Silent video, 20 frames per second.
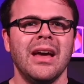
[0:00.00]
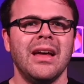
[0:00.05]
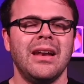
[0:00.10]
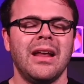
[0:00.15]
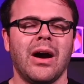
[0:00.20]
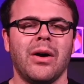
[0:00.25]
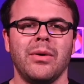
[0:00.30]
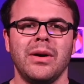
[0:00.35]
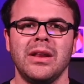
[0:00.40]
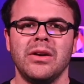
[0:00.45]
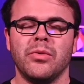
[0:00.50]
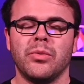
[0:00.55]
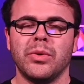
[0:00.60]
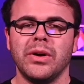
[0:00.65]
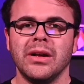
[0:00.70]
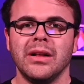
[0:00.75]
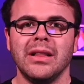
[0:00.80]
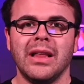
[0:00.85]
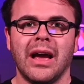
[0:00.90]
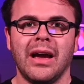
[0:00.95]
Now, in
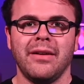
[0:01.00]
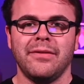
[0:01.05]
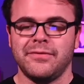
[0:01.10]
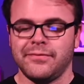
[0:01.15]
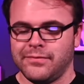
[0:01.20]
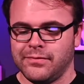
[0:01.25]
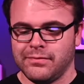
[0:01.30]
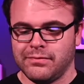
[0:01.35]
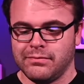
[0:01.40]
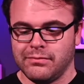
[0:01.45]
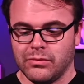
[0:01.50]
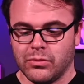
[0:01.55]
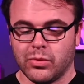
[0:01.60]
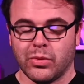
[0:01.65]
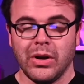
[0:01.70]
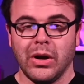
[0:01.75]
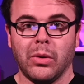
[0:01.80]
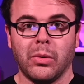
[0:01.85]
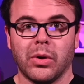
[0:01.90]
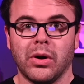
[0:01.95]
real life,
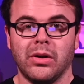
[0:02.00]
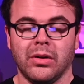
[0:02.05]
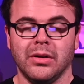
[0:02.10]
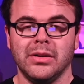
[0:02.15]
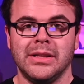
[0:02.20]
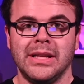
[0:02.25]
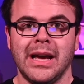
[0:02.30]
real world